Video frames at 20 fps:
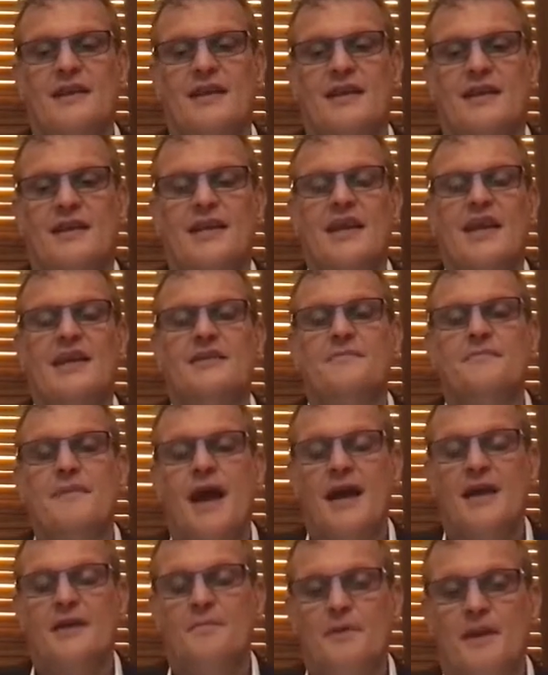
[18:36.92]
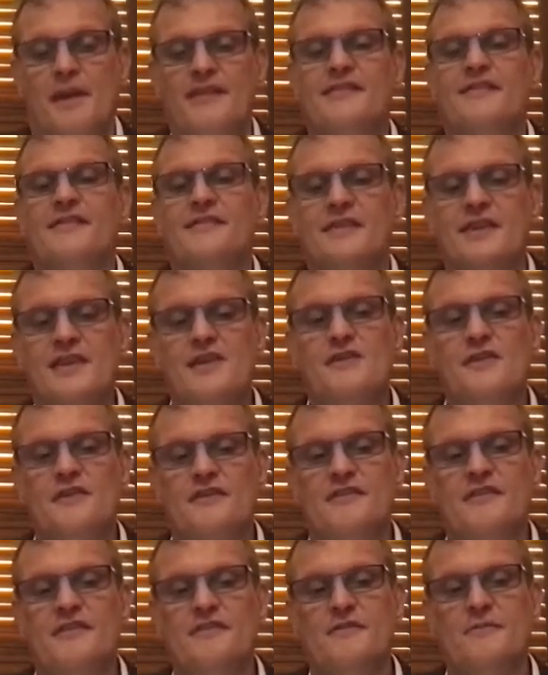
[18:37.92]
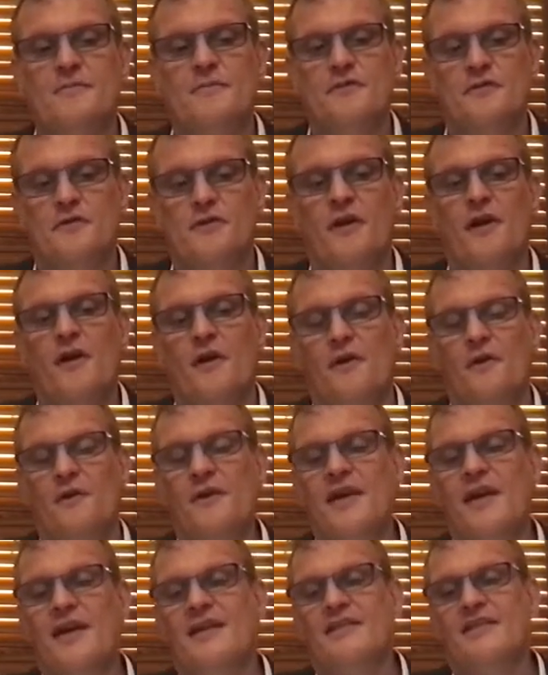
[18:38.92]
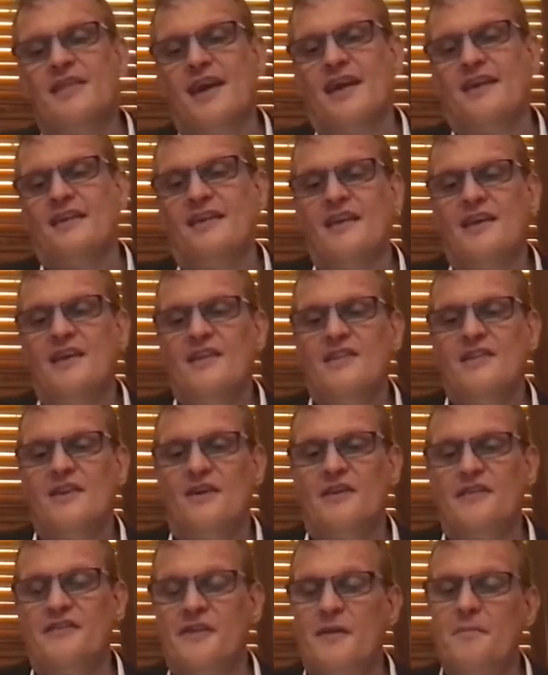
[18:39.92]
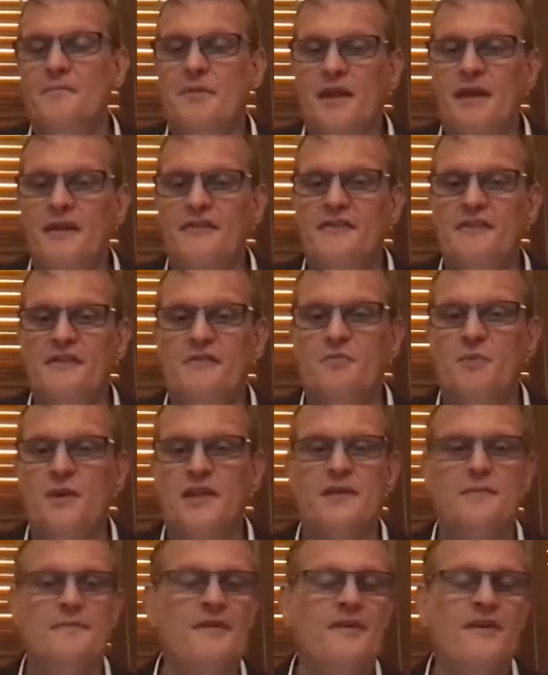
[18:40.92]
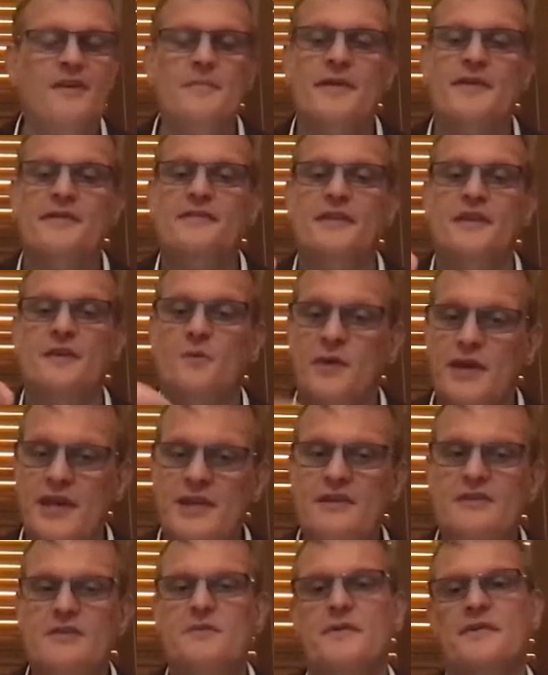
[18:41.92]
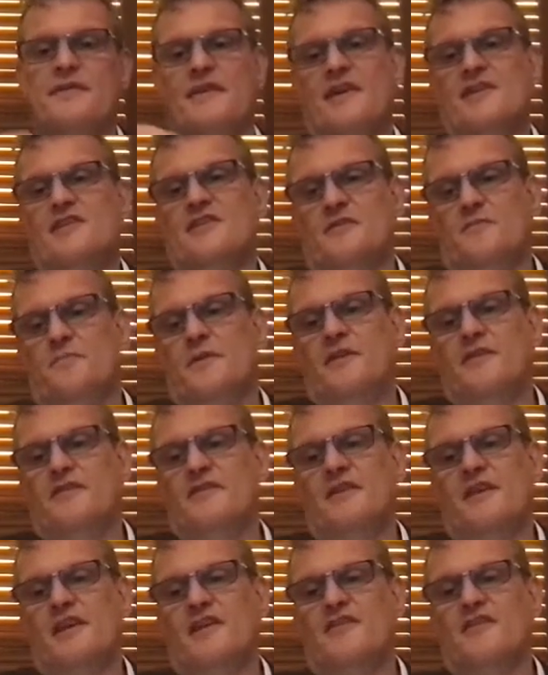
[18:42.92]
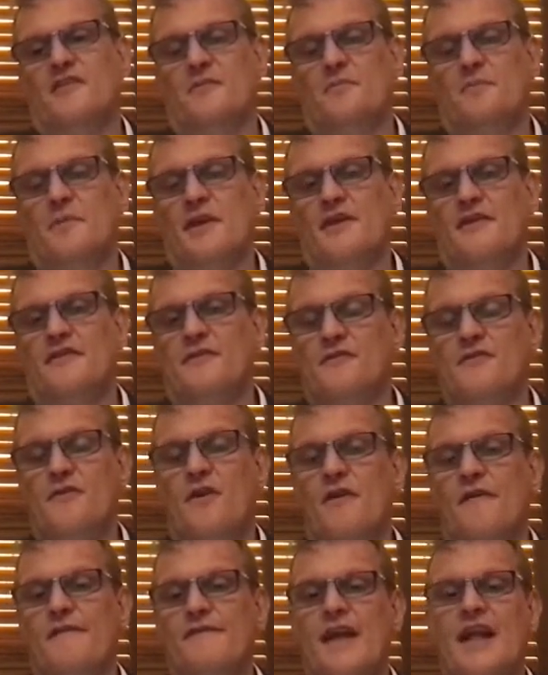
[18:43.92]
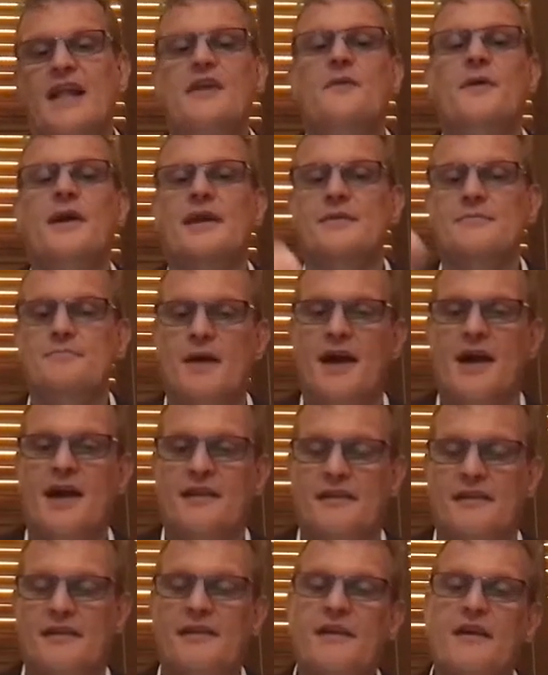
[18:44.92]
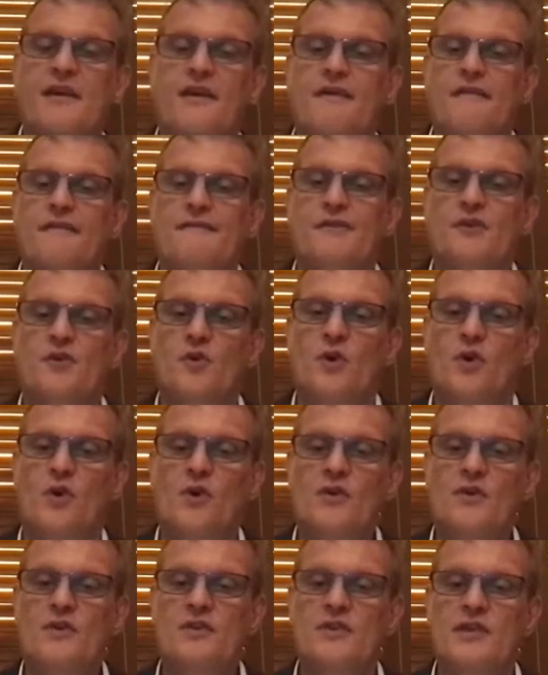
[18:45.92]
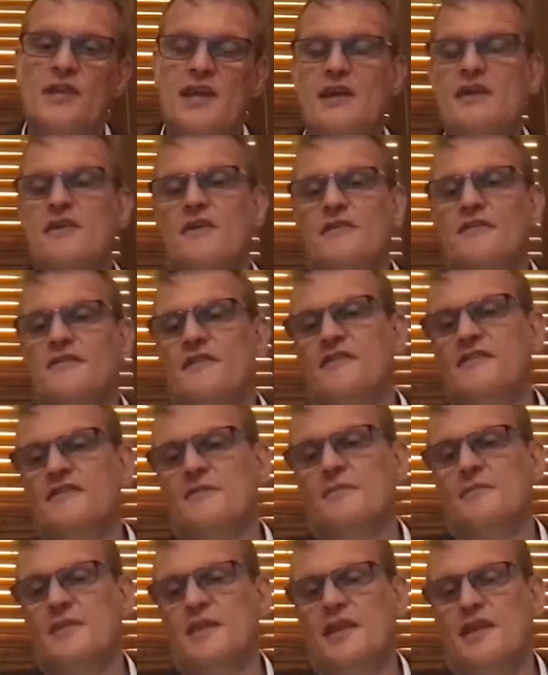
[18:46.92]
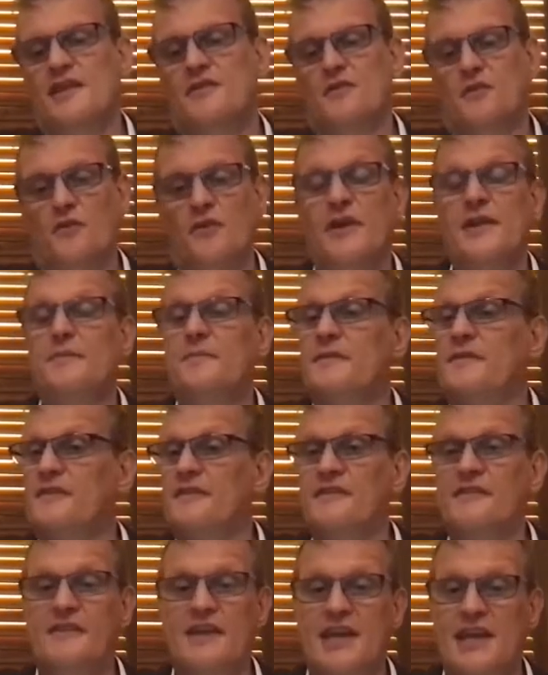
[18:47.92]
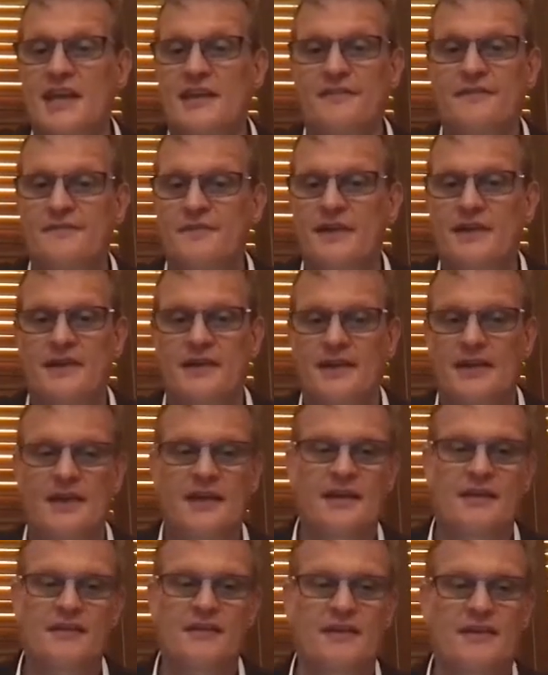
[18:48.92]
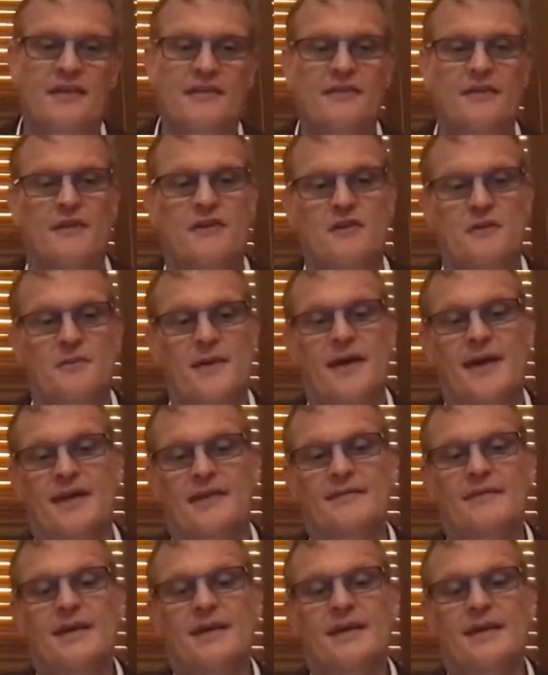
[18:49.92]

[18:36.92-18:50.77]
connected marketplaces and ecosystems grow, that there are some places where the very best thing we can do as HSBC is be a strong value-adding partner for the ecosystem that is already succeeding uh, in, its, in its own domain.